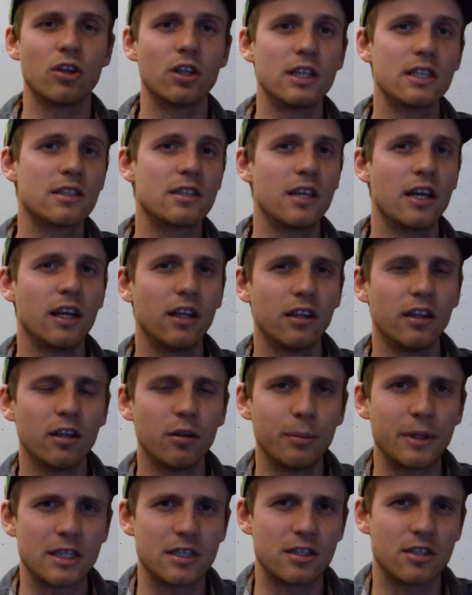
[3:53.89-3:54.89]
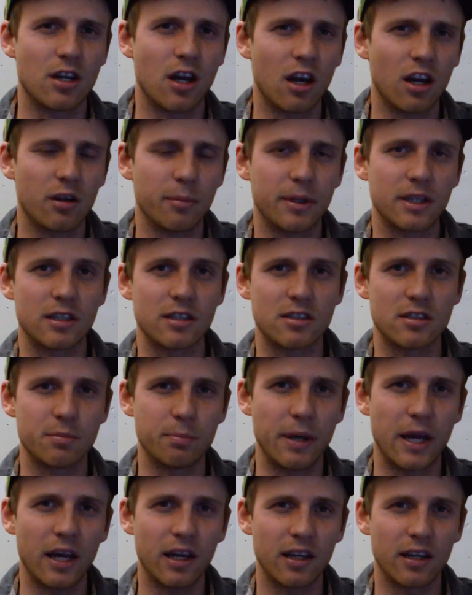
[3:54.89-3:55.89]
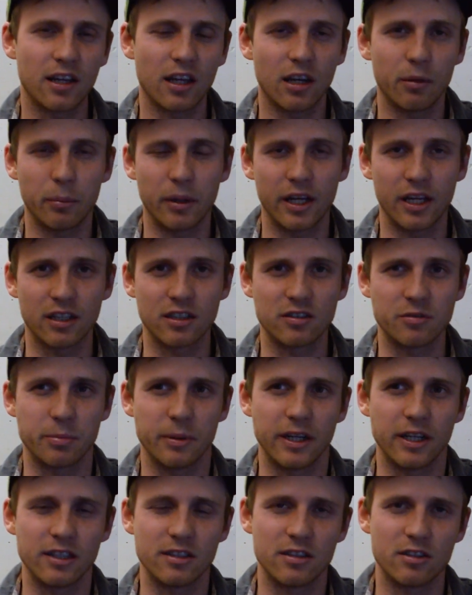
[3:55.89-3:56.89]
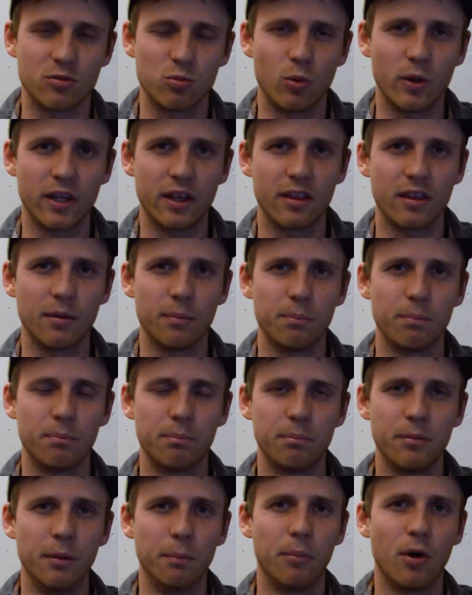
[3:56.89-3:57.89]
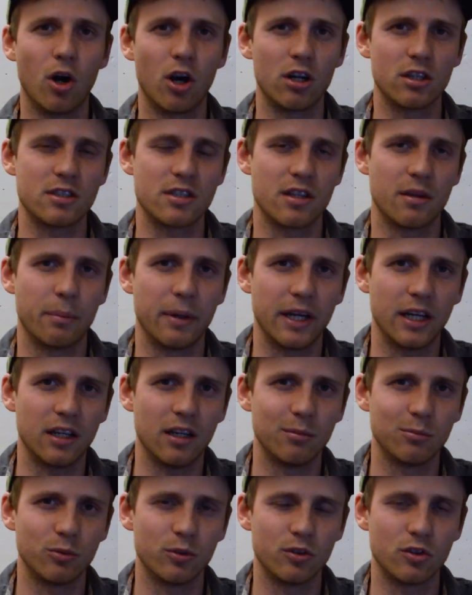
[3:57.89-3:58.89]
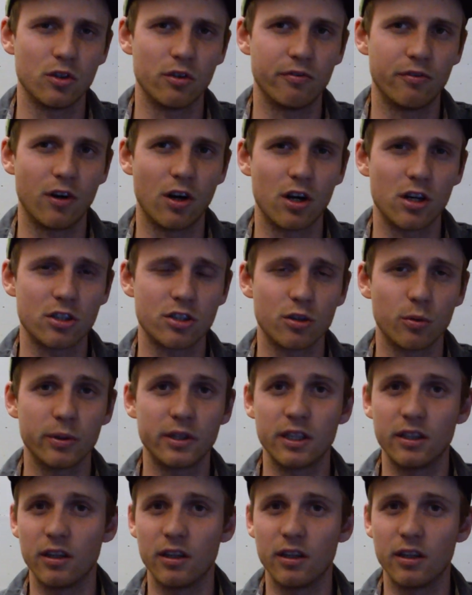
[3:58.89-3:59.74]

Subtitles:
But let's take a little bit to talk about the spec and kind of my experiences with the parts that the bike comes with so far. So with the